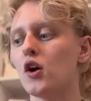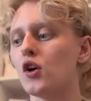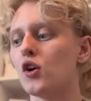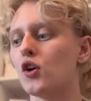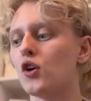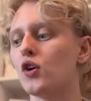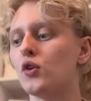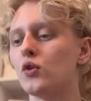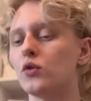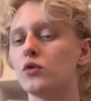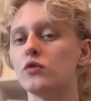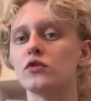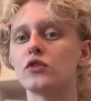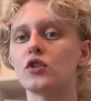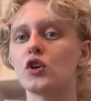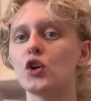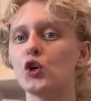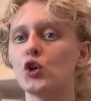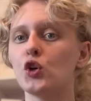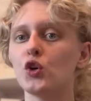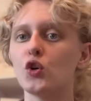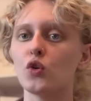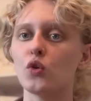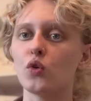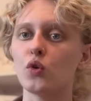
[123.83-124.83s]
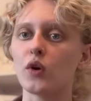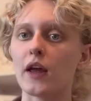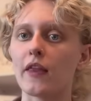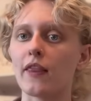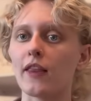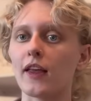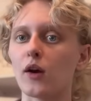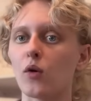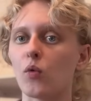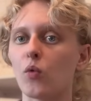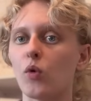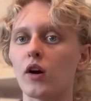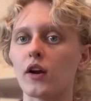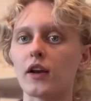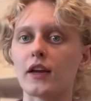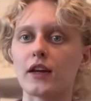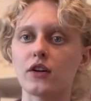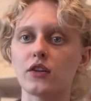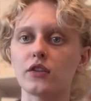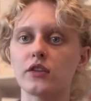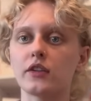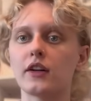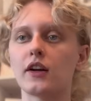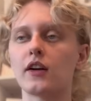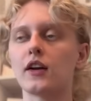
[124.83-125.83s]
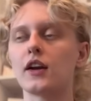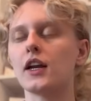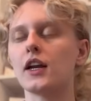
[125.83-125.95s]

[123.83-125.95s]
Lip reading: who's who and like what guild they're